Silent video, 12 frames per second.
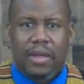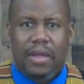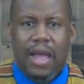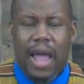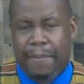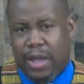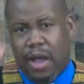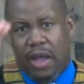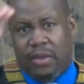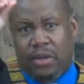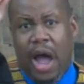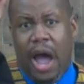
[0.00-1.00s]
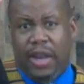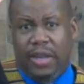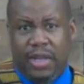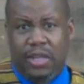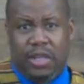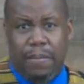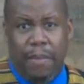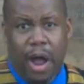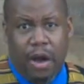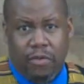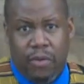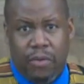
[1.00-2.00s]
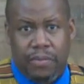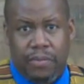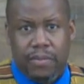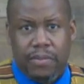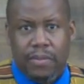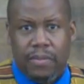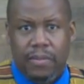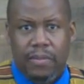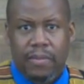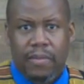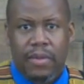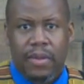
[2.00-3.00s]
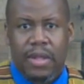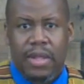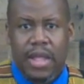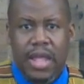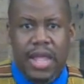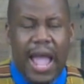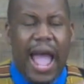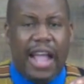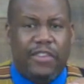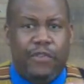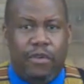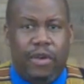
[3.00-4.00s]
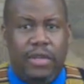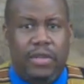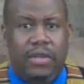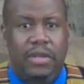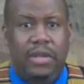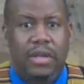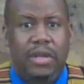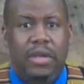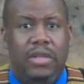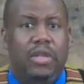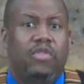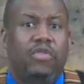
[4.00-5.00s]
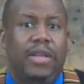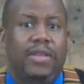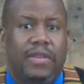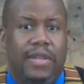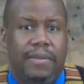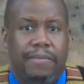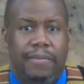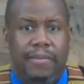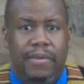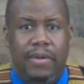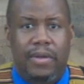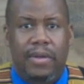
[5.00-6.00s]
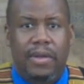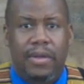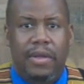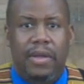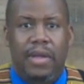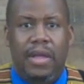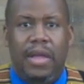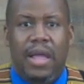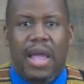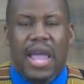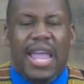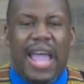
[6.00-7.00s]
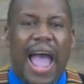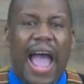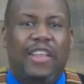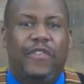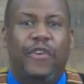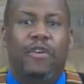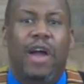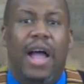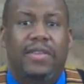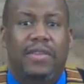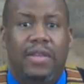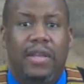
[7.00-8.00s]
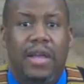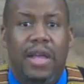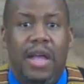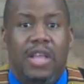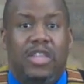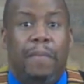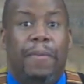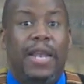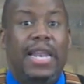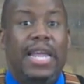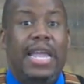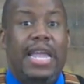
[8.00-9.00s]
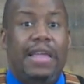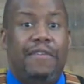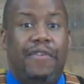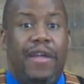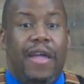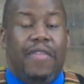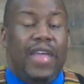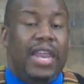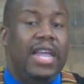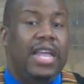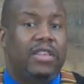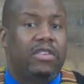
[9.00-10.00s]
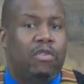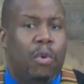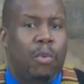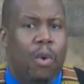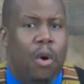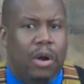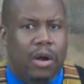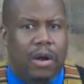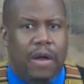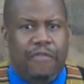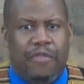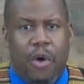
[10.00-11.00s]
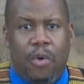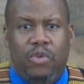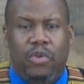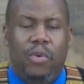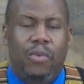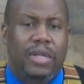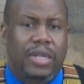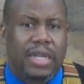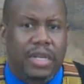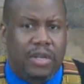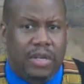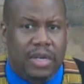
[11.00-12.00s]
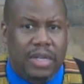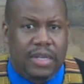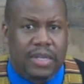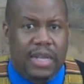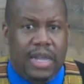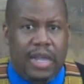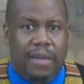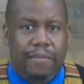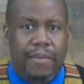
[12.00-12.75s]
And because God is in tomorrow, he asks for us to trust him. He asks for us to believe that he is a rewarder of those who will diligently seek him.